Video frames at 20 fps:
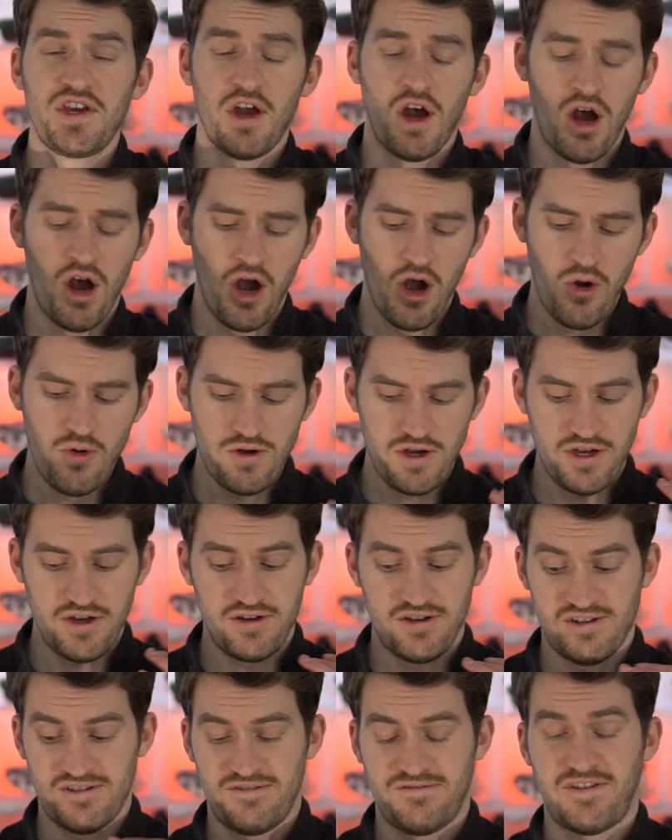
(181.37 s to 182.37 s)

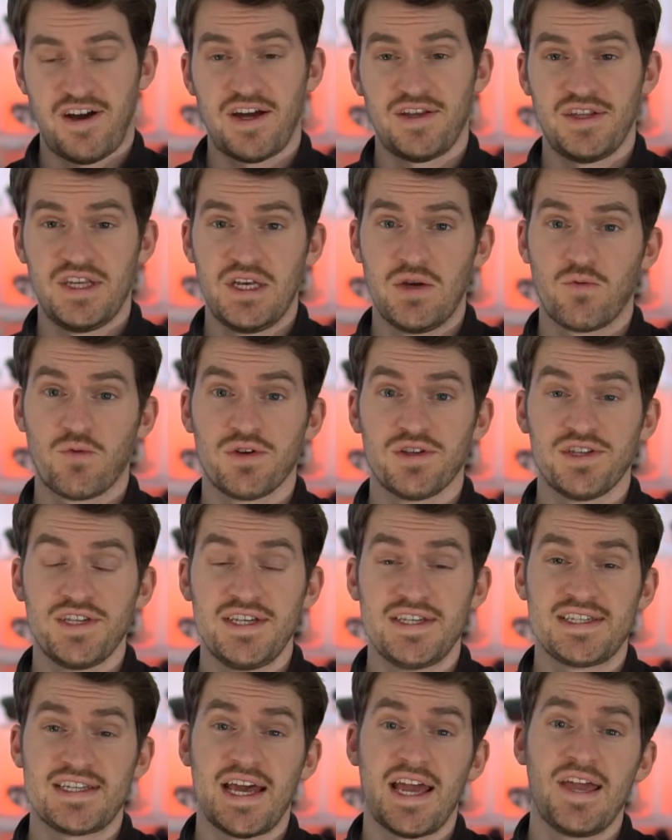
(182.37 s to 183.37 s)
Hoka finally
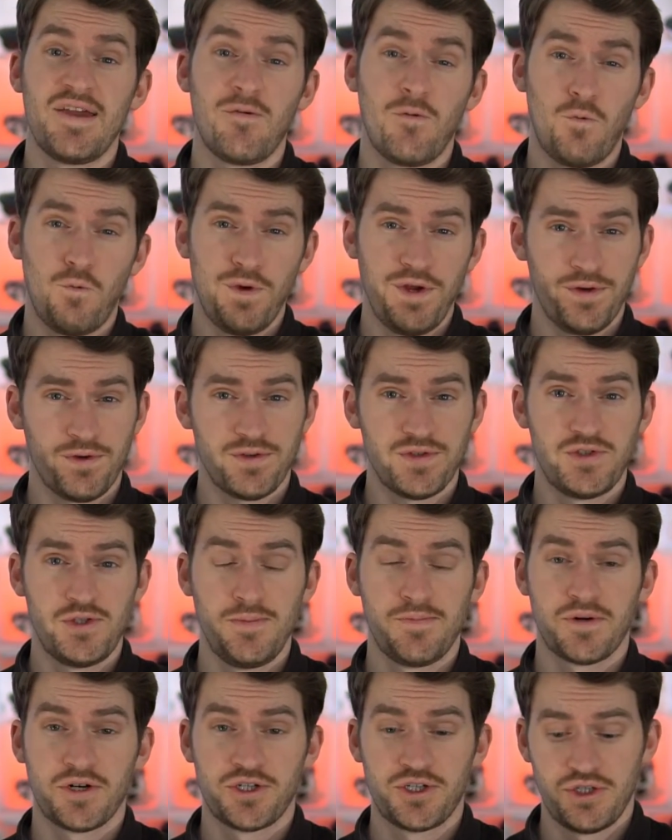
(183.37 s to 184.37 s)
released a real
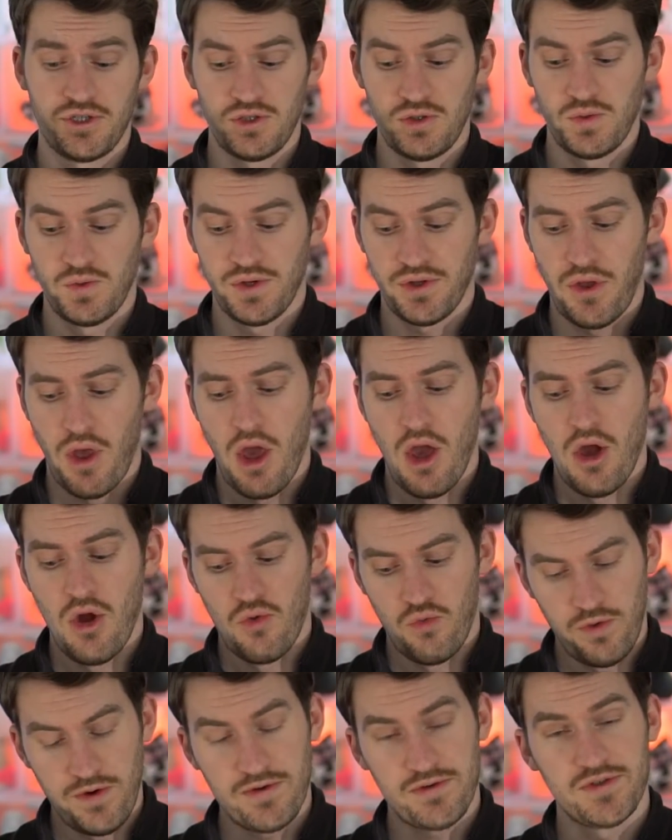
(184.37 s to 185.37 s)
super shoe with
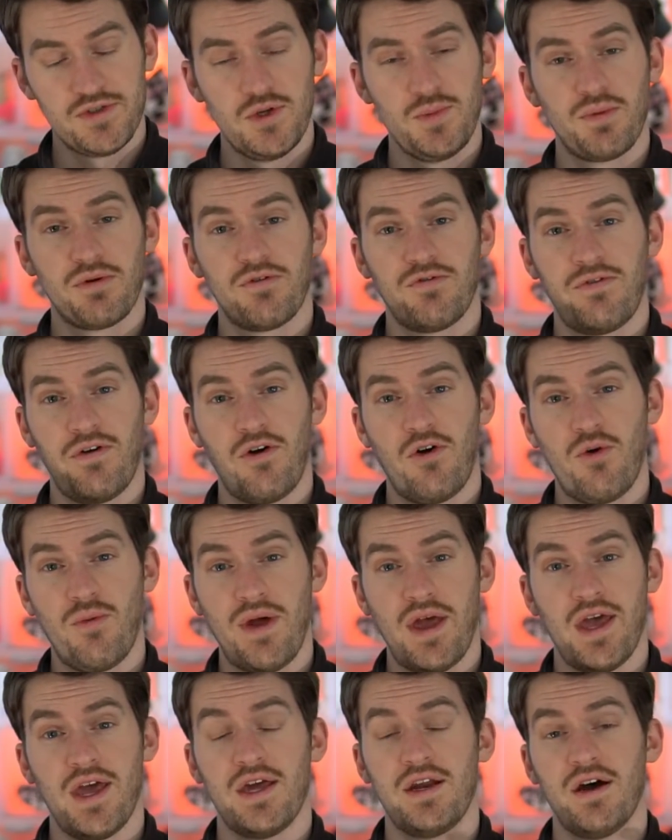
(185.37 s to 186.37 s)
real super foam
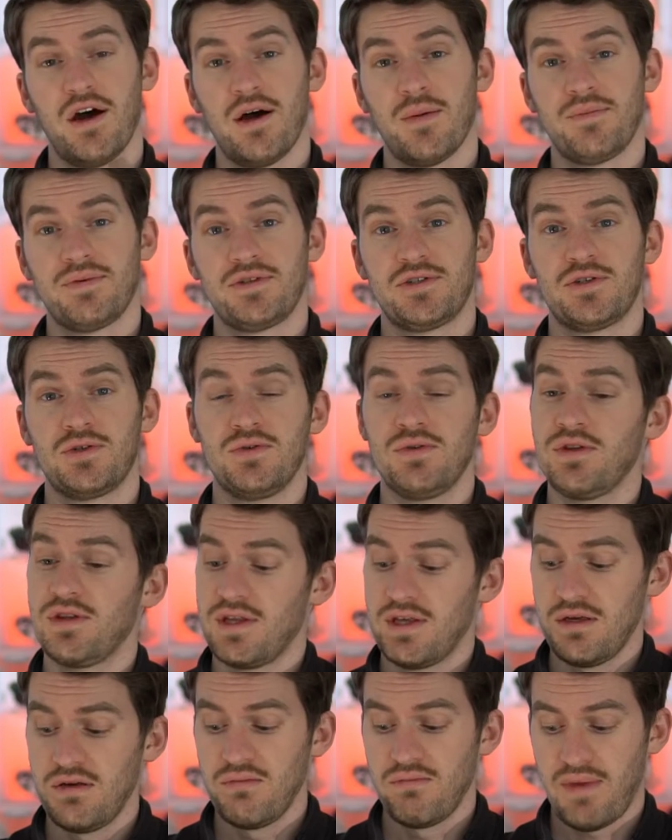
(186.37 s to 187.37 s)
and up to
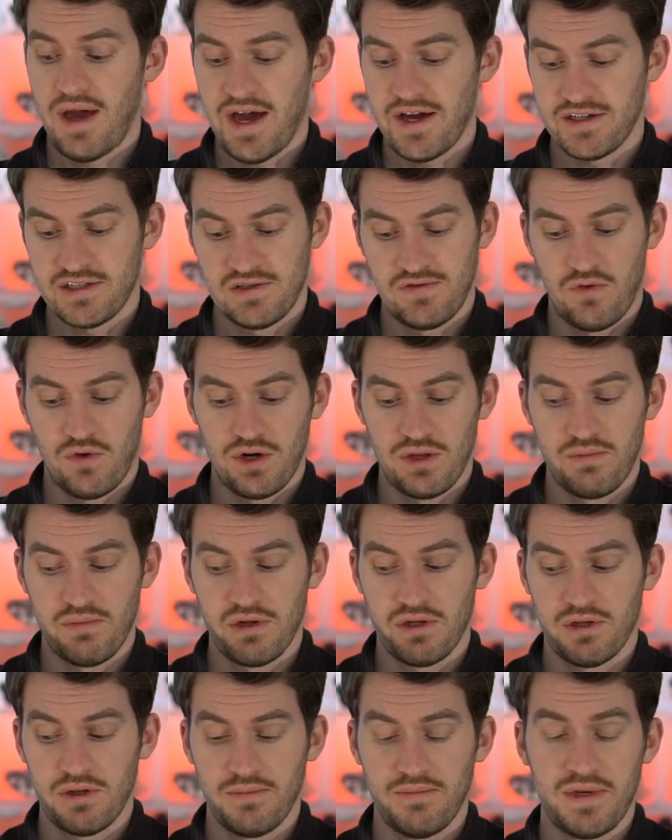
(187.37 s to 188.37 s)
the max 40
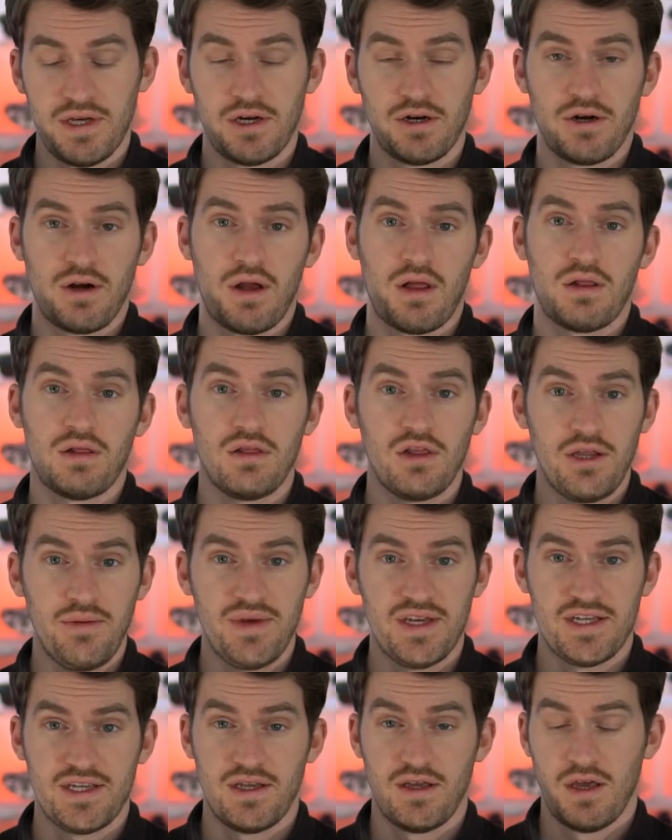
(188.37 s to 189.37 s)
millimeter
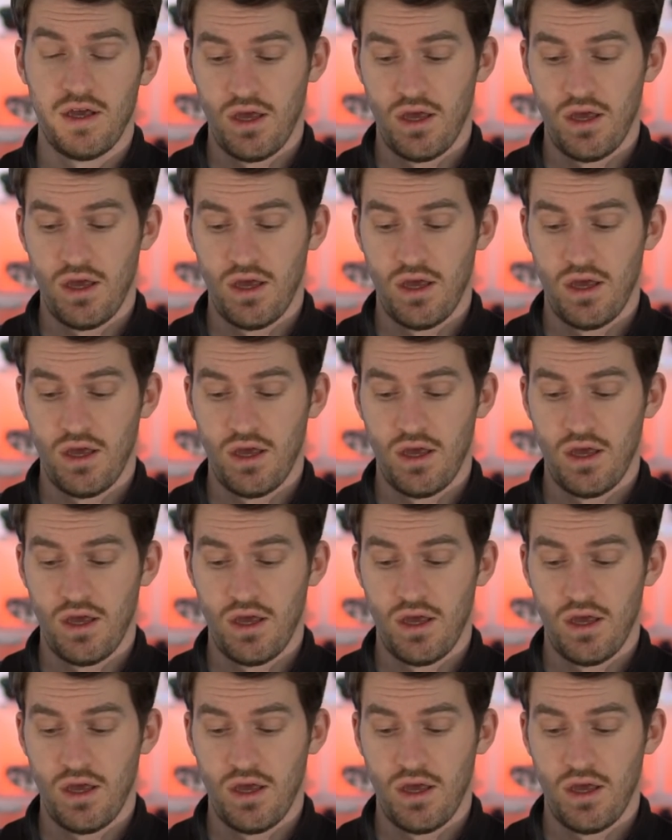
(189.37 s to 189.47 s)
limit.